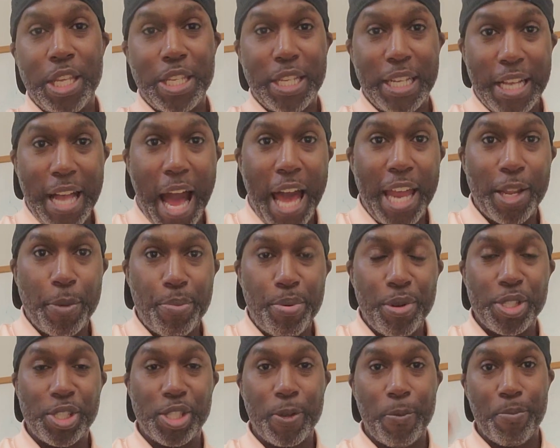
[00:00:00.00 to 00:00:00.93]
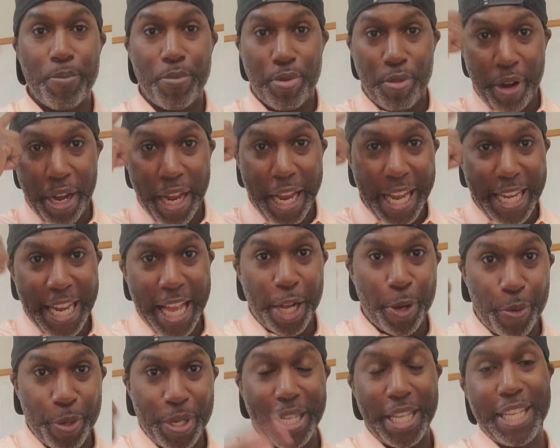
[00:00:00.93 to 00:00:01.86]
You got to put some brand
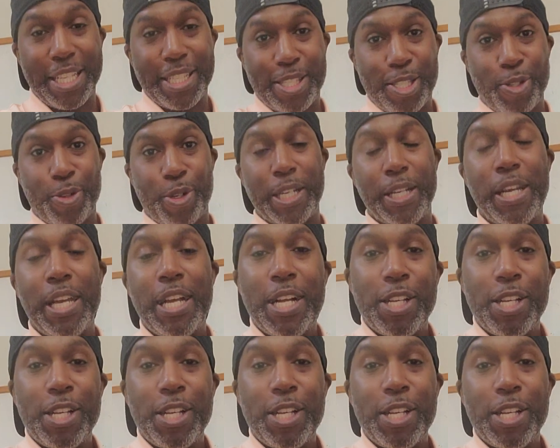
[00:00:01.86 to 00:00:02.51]
equity into it.